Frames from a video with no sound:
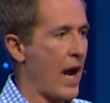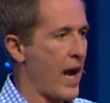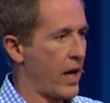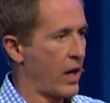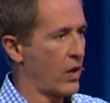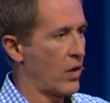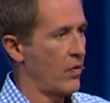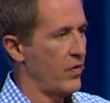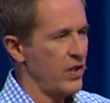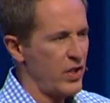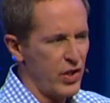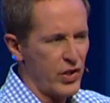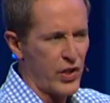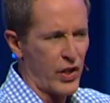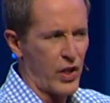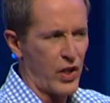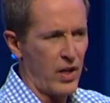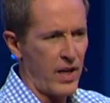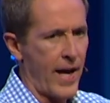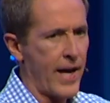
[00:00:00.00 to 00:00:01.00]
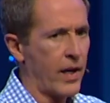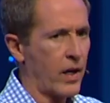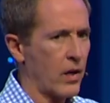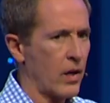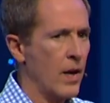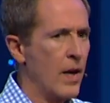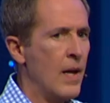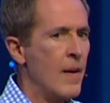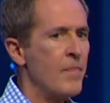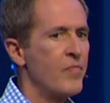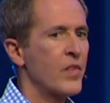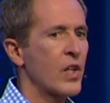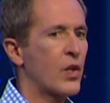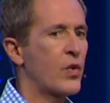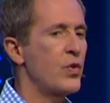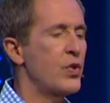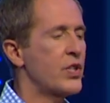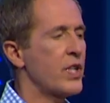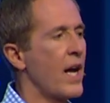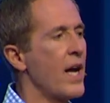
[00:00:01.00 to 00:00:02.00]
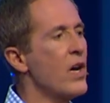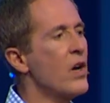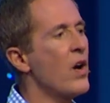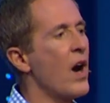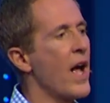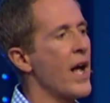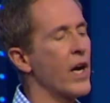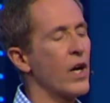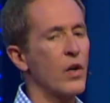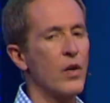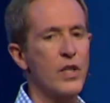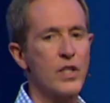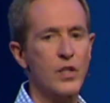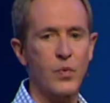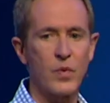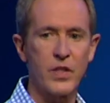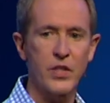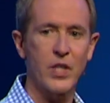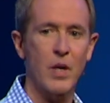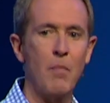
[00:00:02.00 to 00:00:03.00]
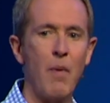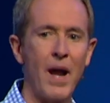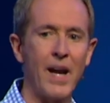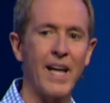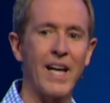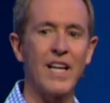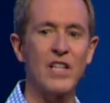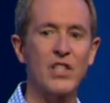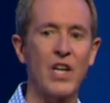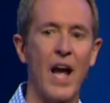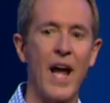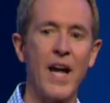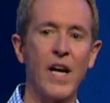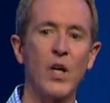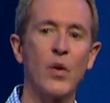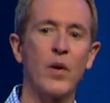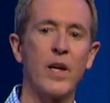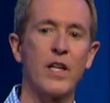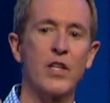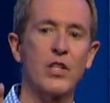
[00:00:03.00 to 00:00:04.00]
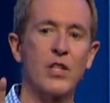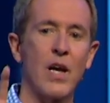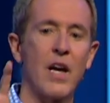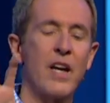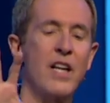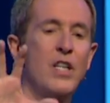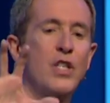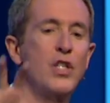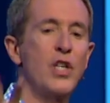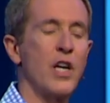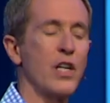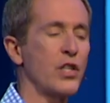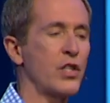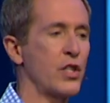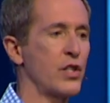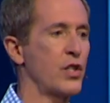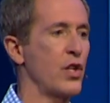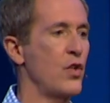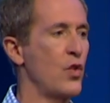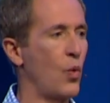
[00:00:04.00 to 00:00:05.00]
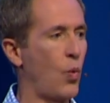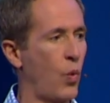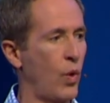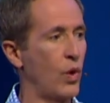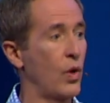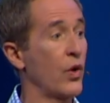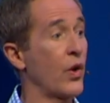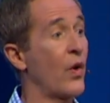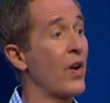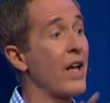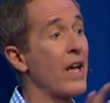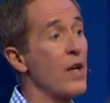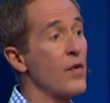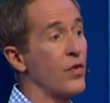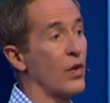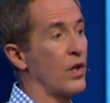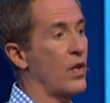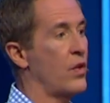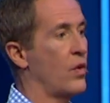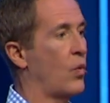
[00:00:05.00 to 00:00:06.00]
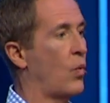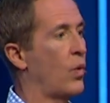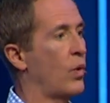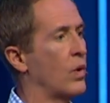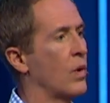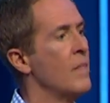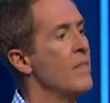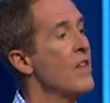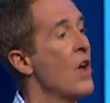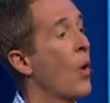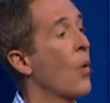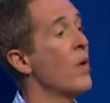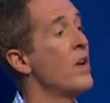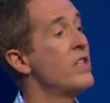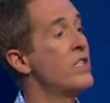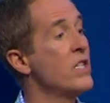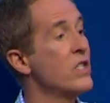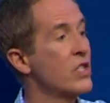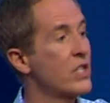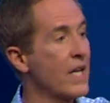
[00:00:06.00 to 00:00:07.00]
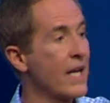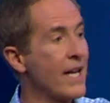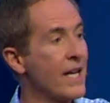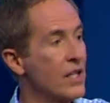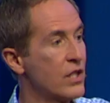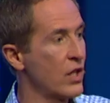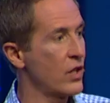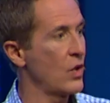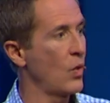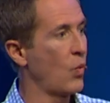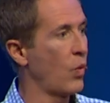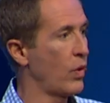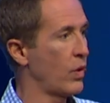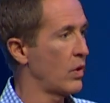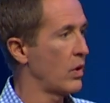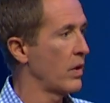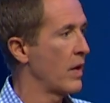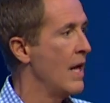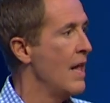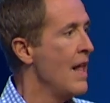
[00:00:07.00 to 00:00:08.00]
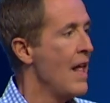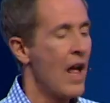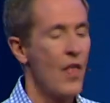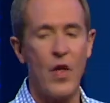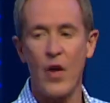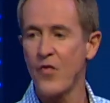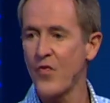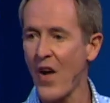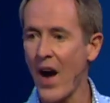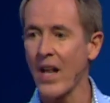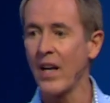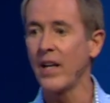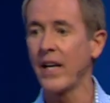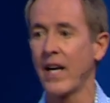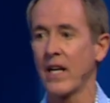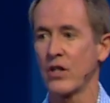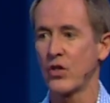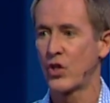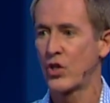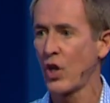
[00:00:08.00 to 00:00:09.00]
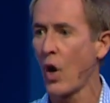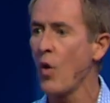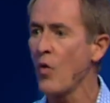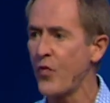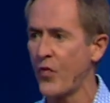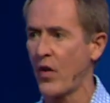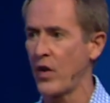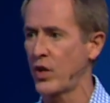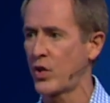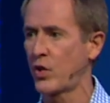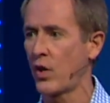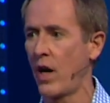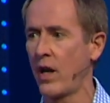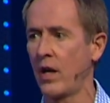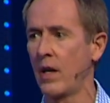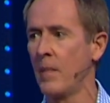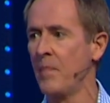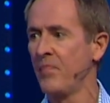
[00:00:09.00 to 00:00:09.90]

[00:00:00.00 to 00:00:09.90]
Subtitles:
anger. This is a good anger. Crusader anger is when somebody gets angry at an injustice in the world or evil in the world or a disease in the world, and they finally get so frustrated